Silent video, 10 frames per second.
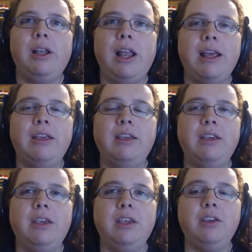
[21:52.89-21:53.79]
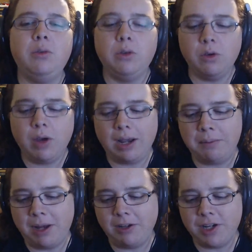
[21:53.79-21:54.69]
like, you kind
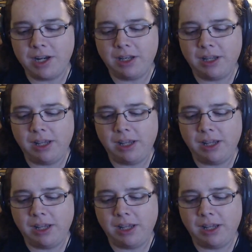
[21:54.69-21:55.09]
of mentioned it,